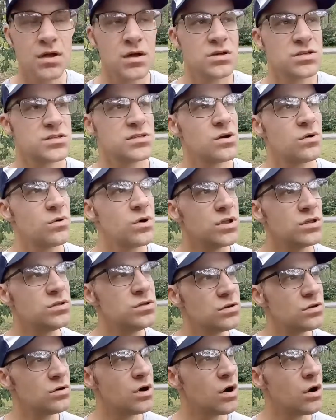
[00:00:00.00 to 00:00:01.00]
so
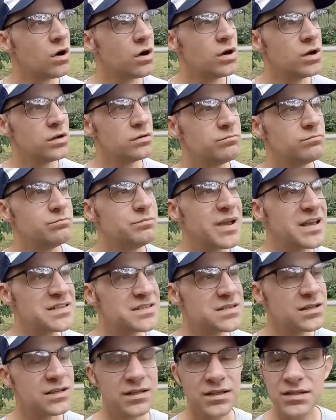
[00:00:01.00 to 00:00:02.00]
you are
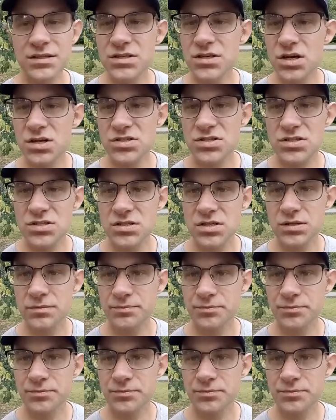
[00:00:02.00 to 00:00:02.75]
basically just